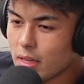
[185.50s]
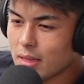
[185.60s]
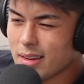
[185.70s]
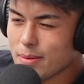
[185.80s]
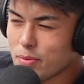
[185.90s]
I
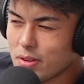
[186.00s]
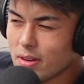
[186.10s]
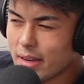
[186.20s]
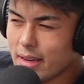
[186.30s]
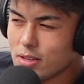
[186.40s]
think at a pretty
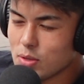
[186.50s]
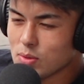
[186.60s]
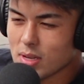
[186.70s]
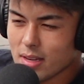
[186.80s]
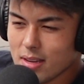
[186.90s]
young age, he
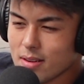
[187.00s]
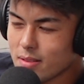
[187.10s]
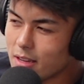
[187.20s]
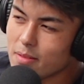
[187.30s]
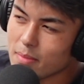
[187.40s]
was like,
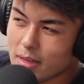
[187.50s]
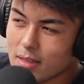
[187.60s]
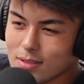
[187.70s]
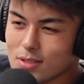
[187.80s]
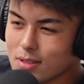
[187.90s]
like my
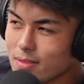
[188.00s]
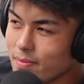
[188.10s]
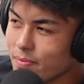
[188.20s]
kids should,